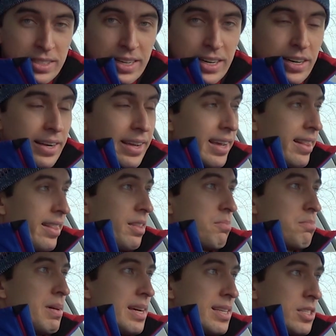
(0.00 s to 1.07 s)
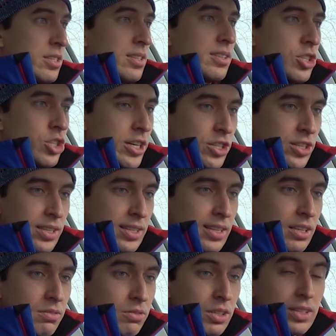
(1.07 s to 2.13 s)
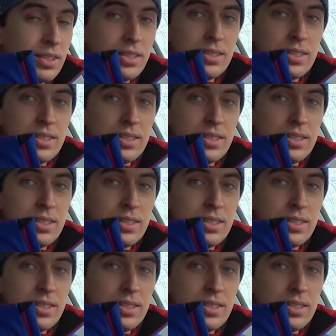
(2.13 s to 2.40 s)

car and the best charging network,